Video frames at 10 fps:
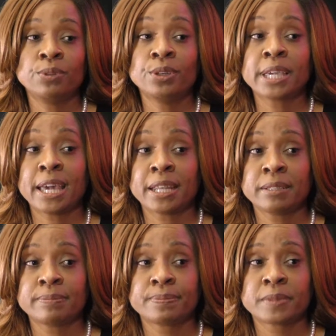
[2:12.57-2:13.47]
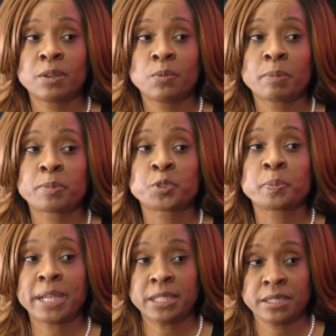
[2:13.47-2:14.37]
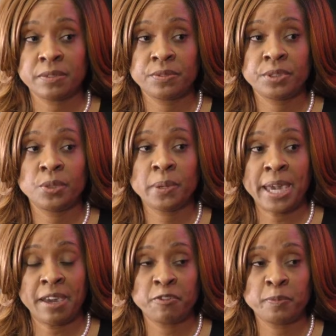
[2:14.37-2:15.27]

look at it and what perspective you have. Right.